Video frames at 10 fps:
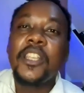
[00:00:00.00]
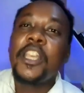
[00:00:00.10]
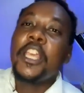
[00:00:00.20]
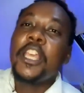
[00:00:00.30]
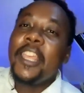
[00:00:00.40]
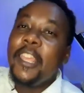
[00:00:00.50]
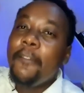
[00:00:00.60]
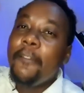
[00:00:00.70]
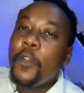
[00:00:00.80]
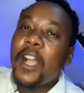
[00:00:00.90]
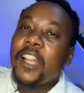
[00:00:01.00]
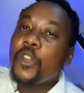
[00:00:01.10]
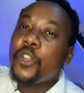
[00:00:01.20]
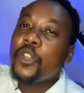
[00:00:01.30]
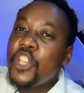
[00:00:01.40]
if you cannot
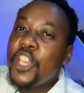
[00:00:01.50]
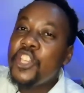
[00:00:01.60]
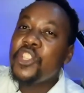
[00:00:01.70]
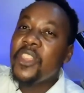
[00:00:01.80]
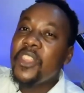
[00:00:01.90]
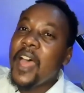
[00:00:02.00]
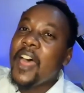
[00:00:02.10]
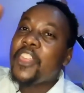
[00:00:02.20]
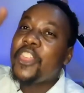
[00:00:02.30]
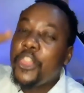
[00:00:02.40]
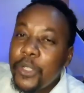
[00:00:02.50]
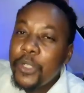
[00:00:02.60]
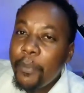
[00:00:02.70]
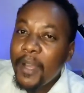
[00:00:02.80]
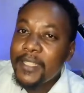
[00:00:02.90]
change the thought
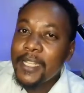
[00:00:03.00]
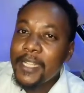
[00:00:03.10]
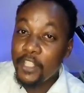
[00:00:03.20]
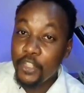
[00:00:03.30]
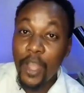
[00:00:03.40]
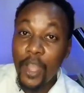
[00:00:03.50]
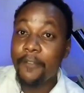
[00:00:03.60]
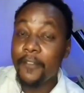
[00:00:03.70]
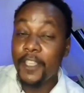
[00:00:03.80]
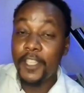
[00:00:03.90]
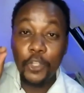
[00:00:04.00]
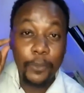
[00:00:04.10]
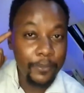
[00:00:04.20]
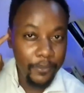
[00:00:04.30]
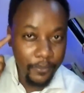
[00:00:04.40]
pattern that you have in your
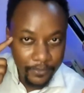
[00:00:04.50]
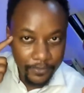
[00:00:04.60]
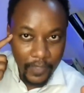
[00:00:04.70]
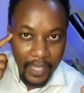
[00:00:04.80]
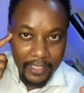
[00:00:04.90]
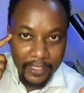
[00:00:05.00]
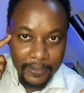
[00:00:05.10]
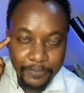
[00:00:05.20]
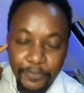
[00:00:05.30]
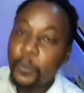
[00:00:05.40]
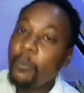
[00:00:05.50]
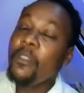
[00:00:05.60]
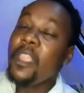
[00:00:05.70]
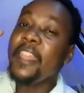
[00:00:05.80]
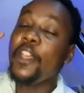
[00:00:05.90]
head?
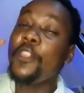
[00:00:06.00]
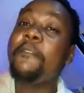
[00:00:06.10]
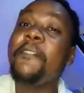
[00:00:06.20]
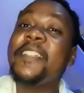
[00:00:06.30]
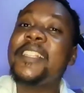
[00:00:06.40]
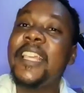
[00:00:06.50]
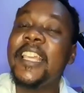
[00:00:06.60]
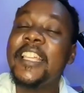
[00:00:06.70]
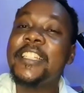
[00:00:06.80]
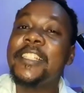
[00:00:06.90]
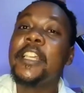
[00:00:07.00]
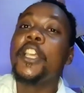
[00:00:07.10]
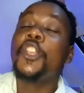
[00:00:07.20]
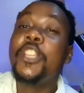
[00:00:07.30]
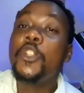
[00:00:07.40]
Now, the first thing is you
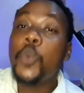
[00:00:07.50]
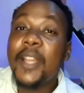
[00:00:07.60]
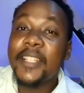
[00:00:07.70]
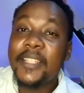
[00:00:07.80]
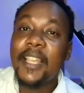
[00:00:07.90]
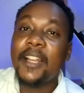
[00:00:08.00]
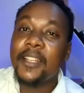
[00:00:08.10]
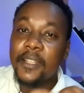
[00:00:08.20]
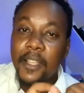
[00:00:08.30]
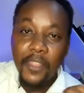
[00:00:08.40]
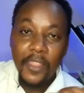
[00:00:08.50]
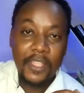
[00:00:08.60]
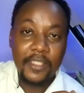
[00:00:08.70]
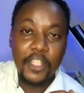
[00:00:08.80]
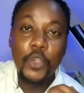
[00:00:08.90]
need to understand that
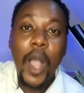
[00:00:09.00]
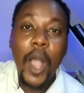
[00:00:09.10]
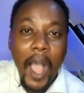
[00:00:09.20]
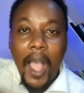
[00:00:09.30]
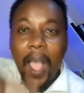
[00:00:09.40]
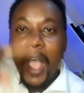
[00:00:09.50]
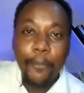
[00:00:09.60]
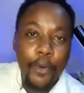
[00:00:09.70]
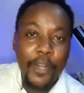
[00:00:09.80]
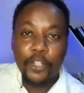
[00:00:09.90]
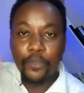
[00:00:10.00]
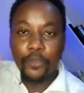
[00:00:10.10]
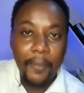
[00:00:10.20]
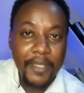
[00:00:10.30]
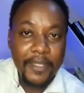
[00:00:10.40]
you are a product of
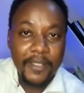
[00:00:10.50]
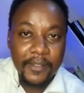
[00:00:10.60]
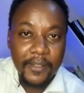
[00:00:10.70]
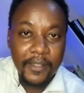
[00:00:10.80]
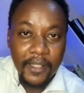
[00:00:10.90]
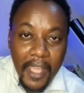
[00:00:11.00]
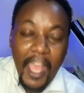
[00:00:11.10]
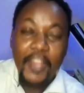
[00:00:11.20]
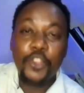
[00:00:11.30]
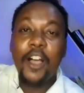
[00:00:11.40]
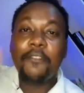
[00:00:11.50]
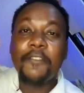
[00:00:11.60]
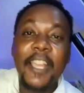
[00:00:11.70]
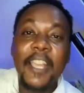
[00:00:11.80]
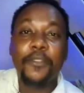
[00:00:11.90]
habits and you have
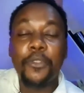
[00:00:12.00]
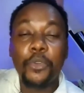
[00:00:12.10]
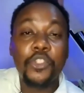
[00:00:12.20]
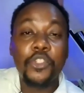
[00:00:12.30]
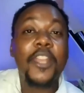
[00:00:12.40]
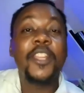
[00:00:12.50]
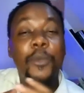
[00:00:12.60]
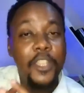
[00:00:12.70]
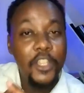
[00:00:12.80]
negative thoughts running within you.